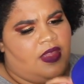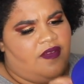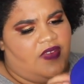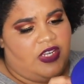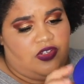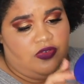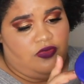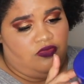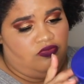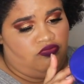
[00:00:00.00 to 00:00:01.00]

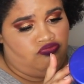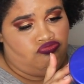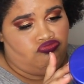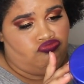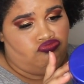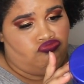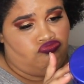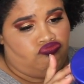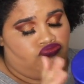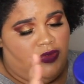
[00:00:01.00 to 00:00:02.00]
facial.
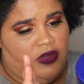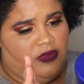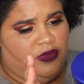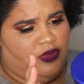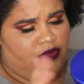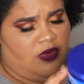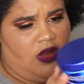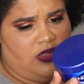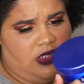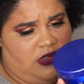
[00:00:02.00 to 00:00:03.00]
I don't know what you would
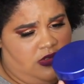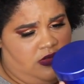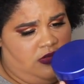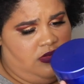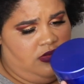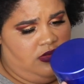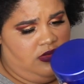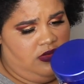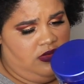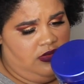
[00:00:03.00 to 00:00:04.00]
call this.
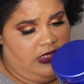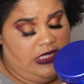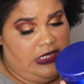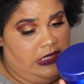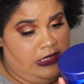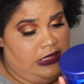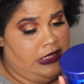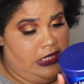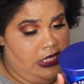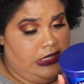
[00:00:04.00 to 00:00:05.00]
It's a
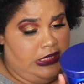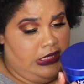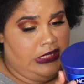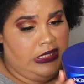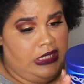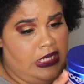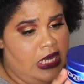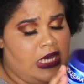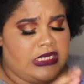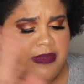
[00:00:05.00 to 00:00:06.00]
cleansing.
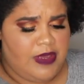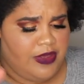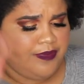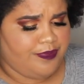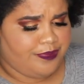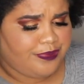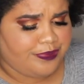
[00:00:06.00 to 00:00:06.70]
Because I mean,